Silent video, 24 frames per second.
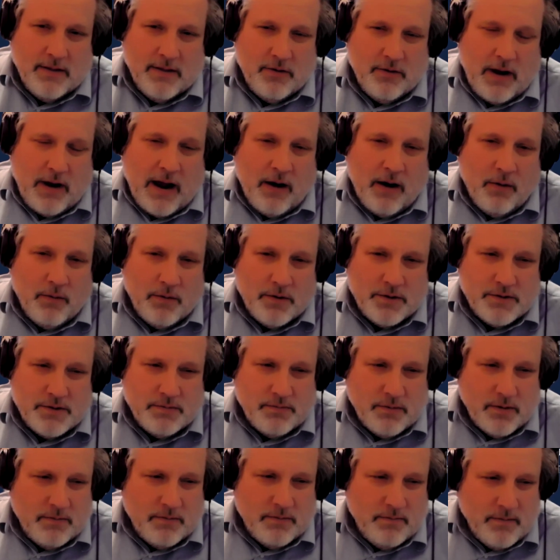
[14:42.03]
their hours
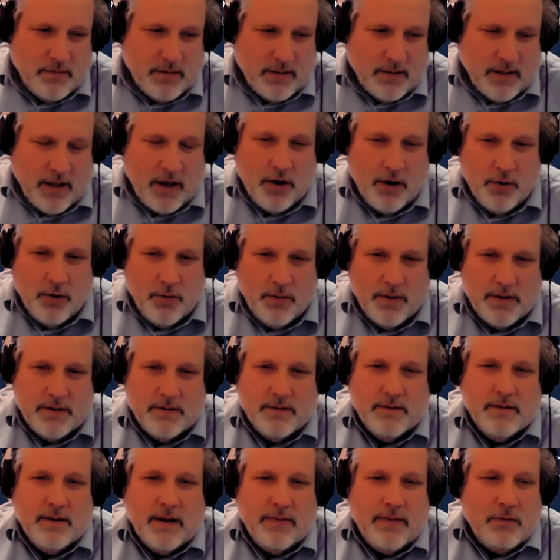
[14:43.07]
were low,
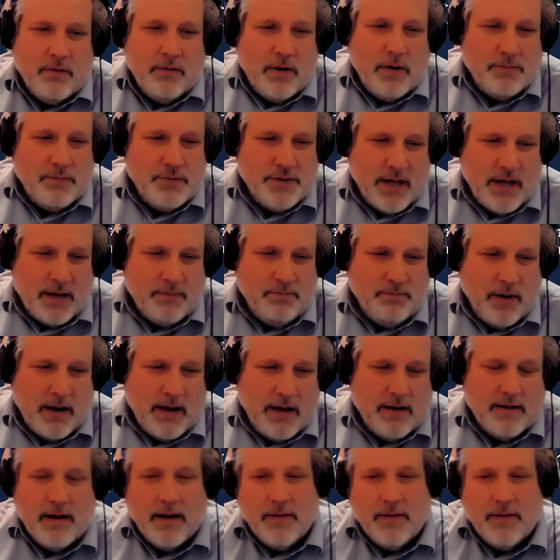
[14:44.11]
and and they were upset by it.